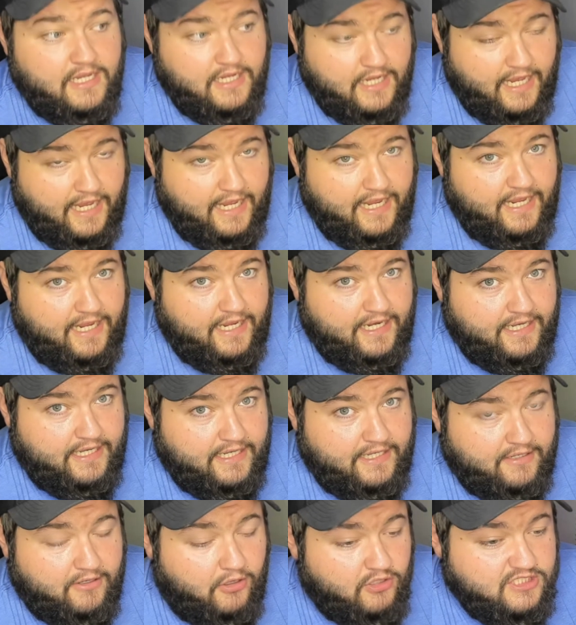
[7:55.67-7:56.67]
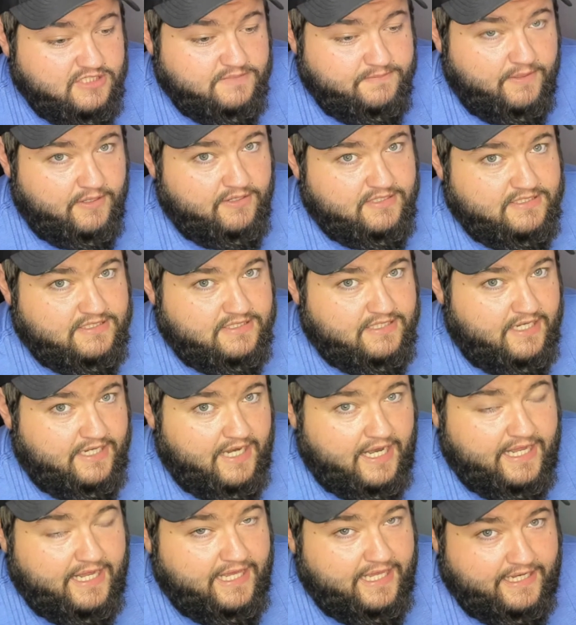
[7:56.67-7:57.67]
And the Holy Spirit is
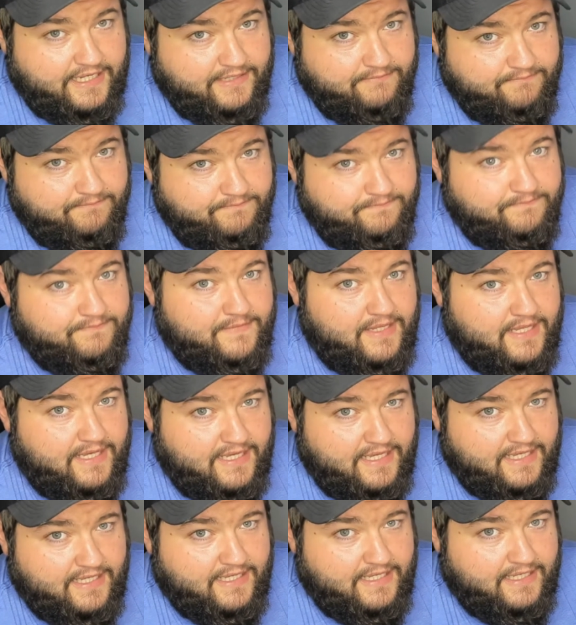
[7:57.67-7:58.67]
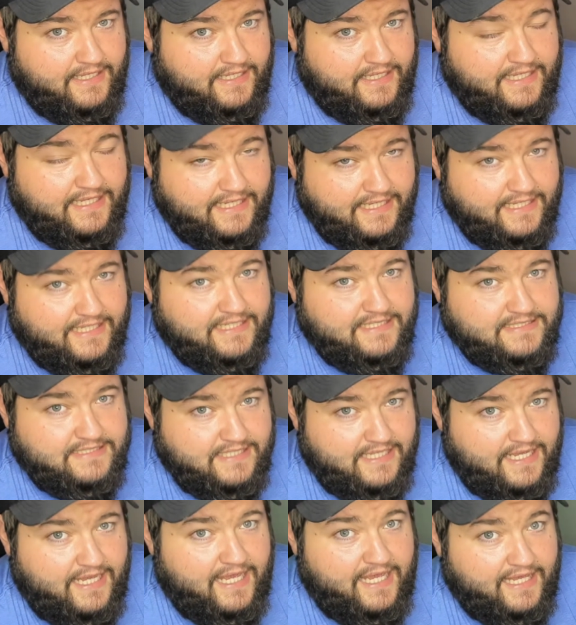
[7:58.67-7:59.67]
not a it. He is
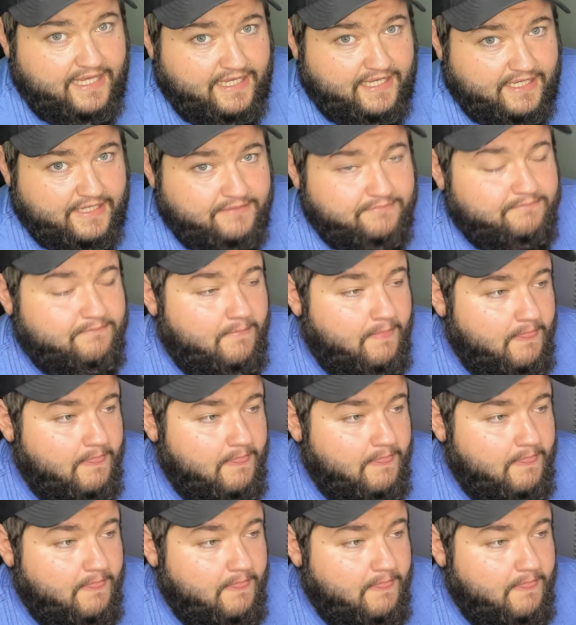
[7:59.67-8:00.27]
a he.